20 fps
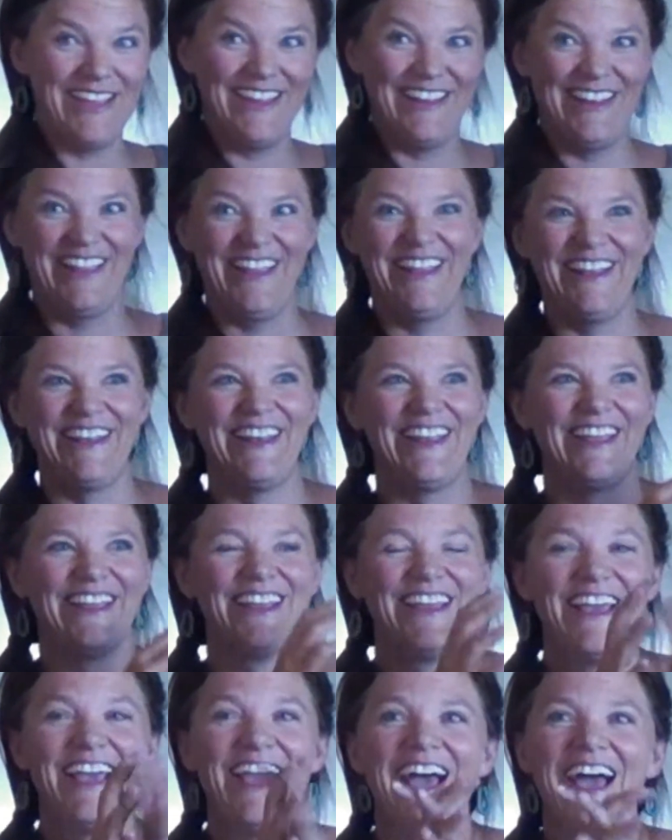
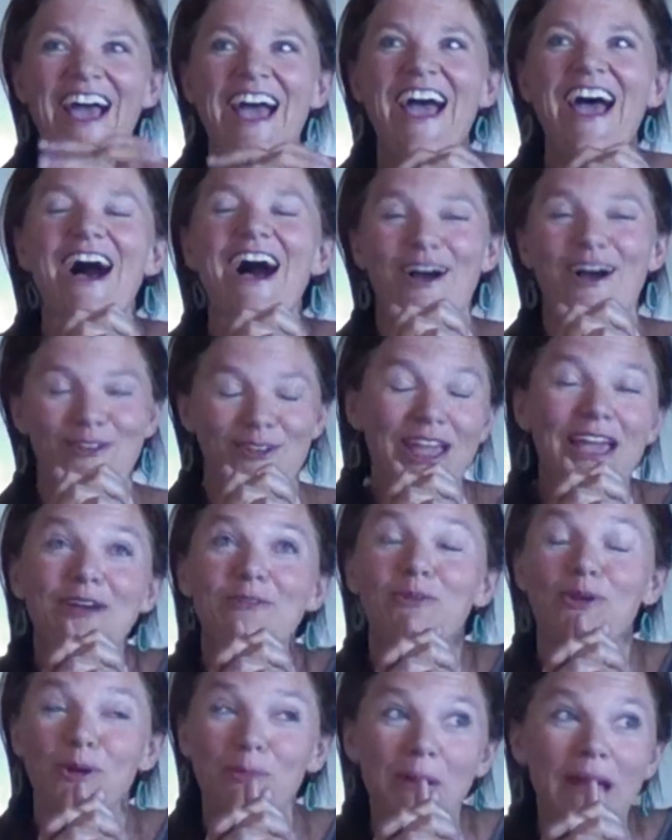Okay,
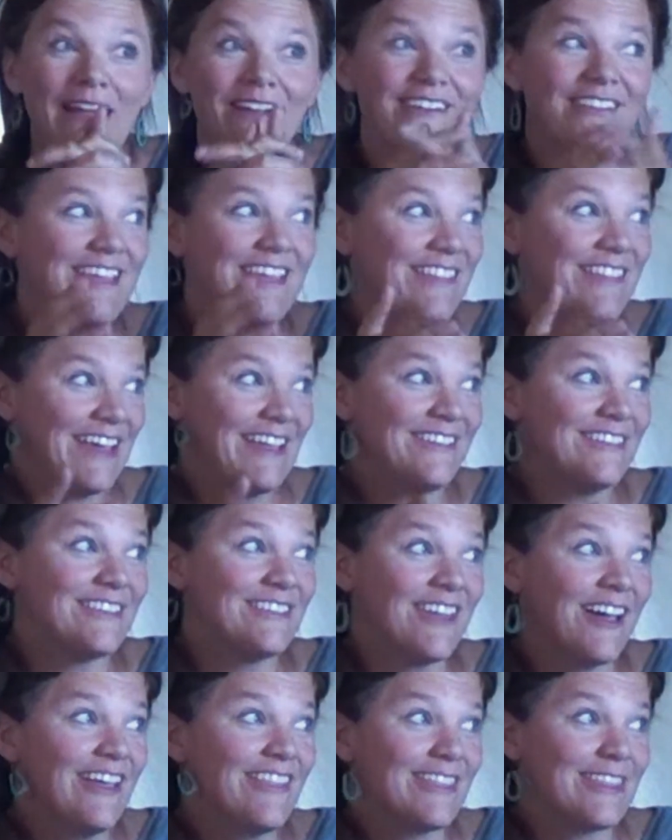well, apparently that's
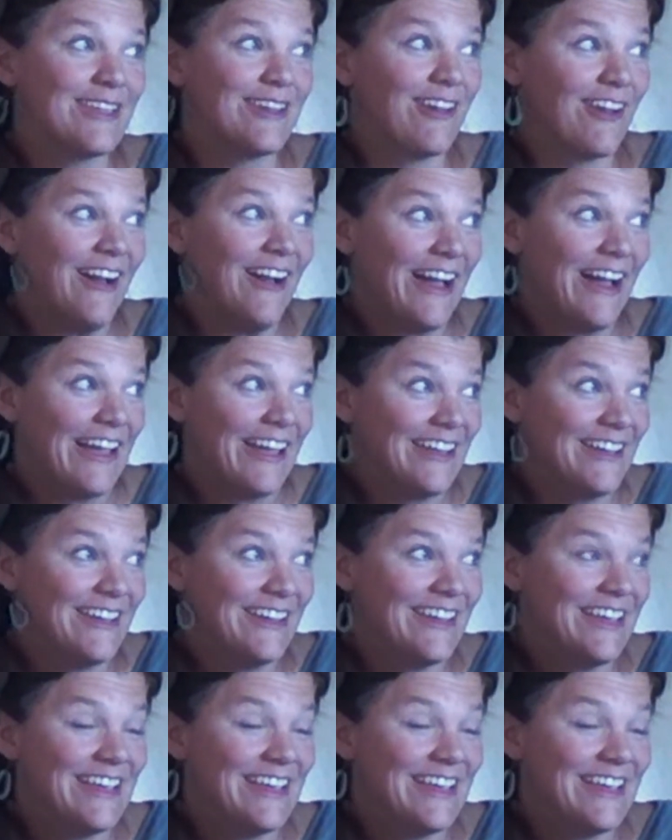not the guy.